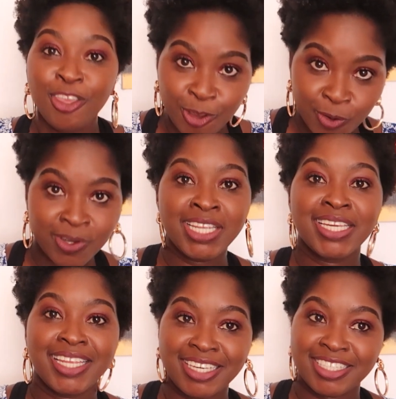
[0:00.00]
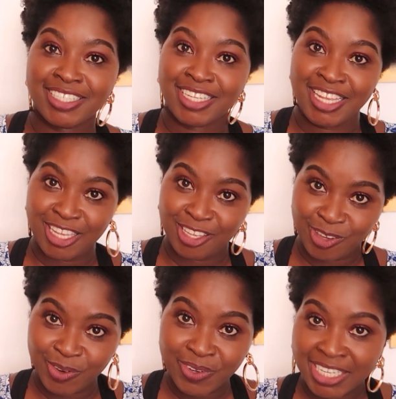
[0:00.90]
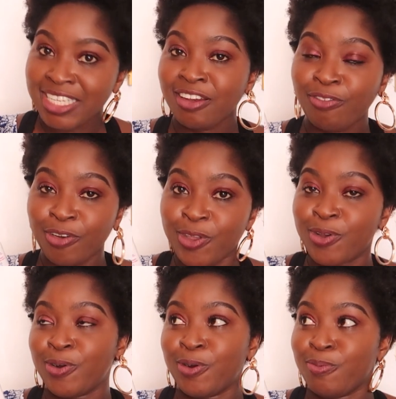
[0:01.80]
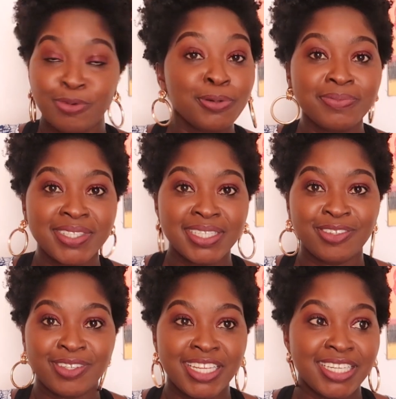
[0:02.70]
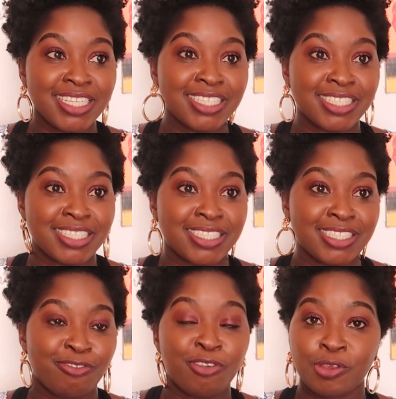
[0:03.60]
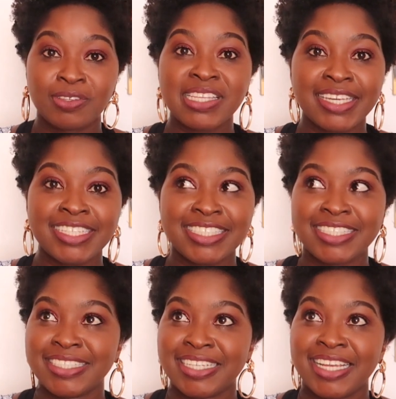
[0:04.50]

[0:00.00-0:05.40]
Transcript: You need it for your boobs, you need it for your sanity.